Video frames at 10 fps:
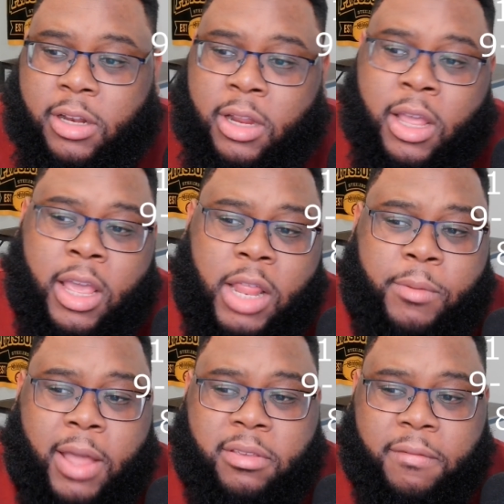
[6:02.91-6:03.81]
And then
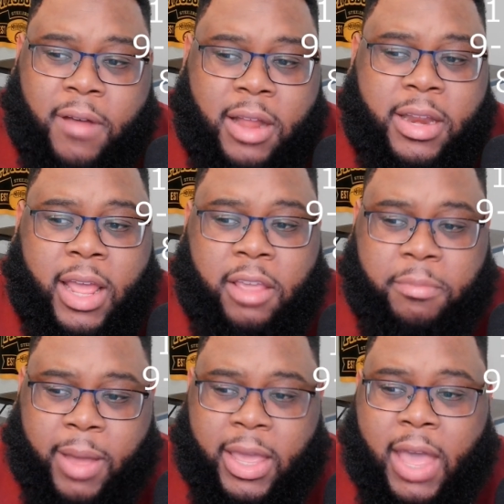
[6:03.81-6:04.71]
we got Stephon
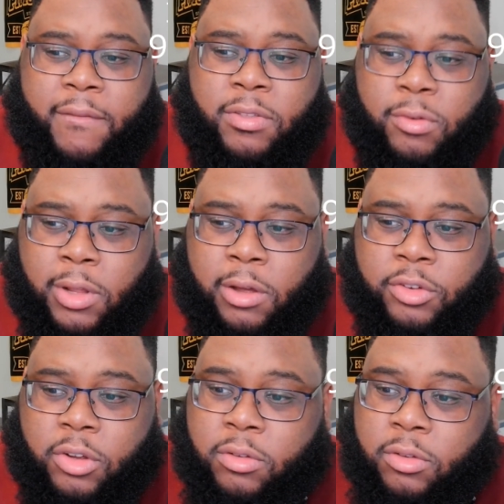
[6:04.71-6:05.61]
Diggs, Mike Evans, Julio
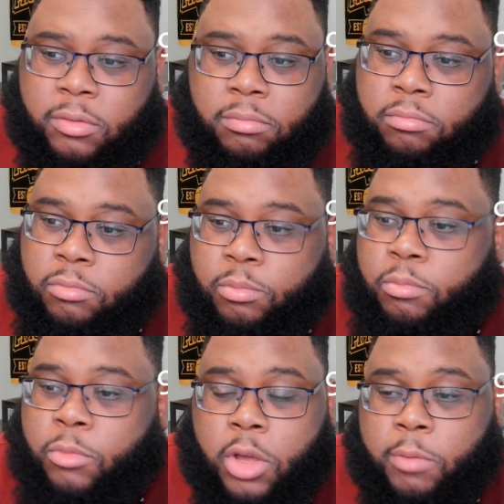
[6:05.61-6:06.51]
Jones.
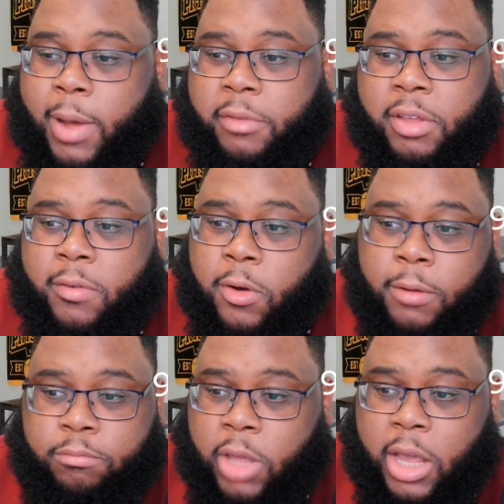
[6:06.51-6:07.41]
Good wide receiver
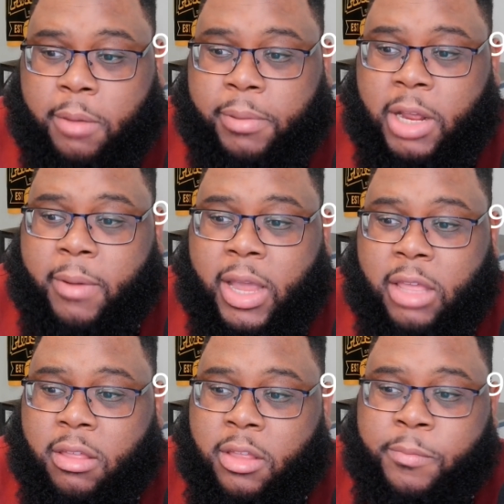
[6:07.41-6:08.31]
core. Can't complain about
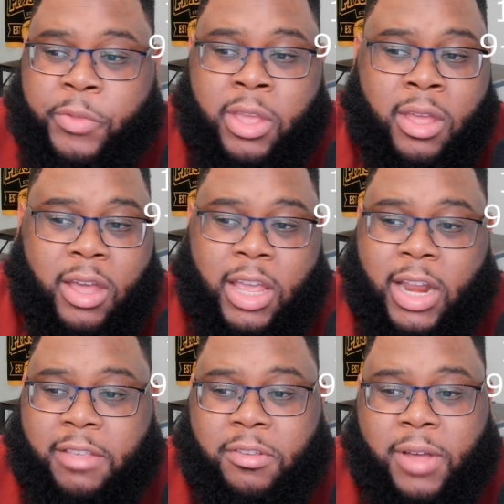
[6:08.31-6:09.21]
either of them.
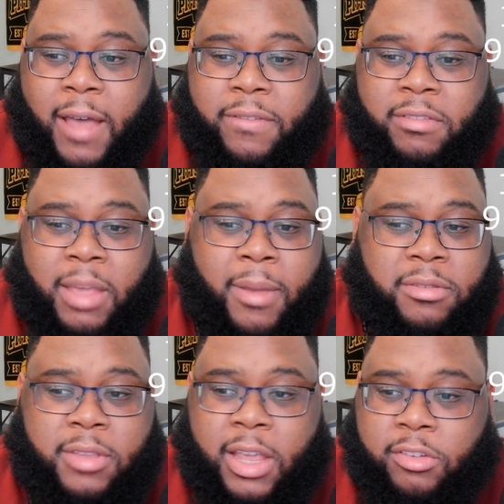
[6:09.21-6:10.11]
Again, I still have the same
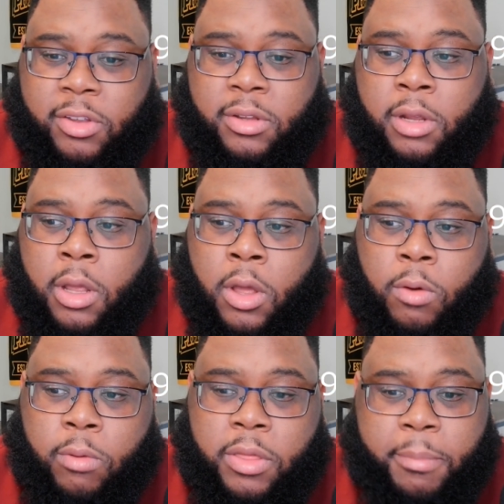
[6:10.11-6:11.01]
hesitation
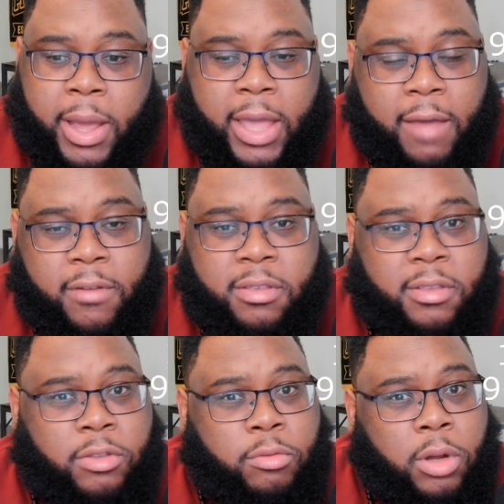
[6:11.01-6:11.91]
with Mike Evans
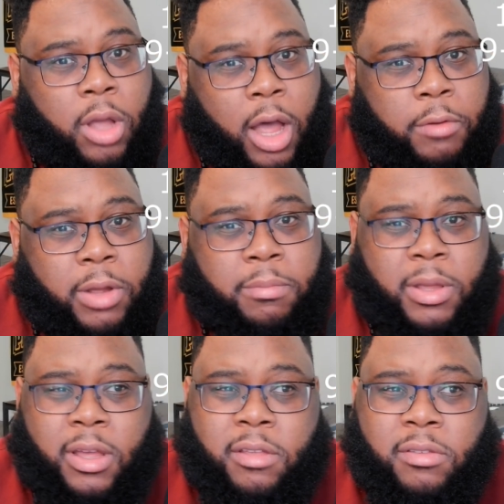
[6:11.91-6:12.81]
as I do with Godwin
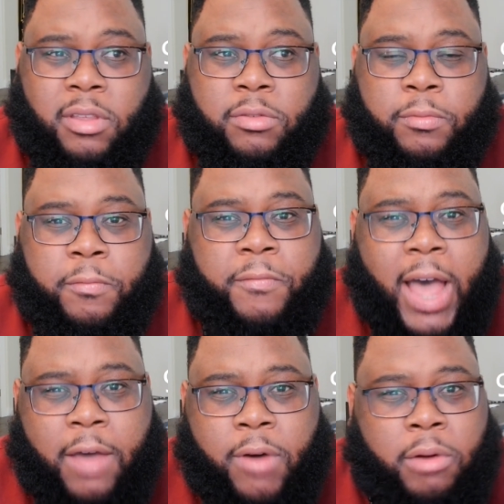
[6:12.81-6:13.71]
because it's
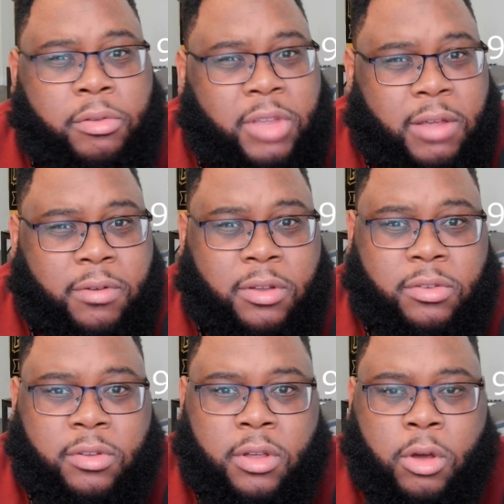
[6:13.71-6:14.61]
5 wide
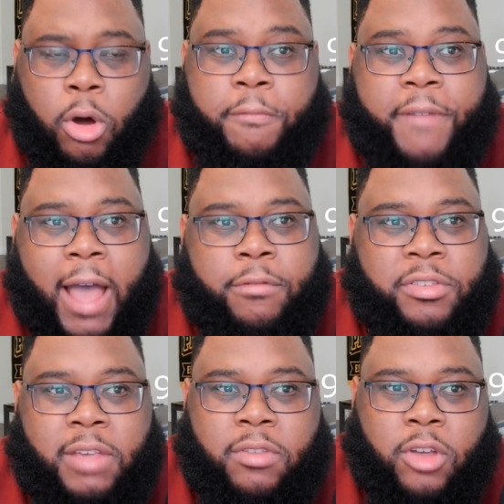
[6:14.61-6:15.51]
receivers or 5
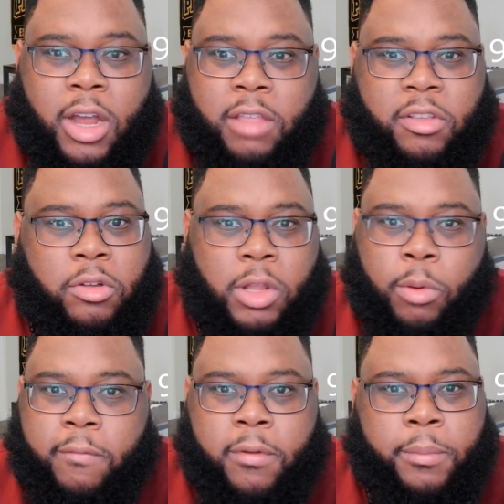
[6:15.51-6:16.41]
receiving targets and only
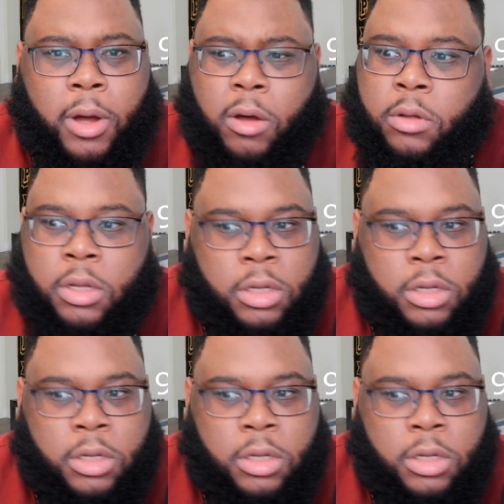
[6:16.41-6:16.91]
1 football.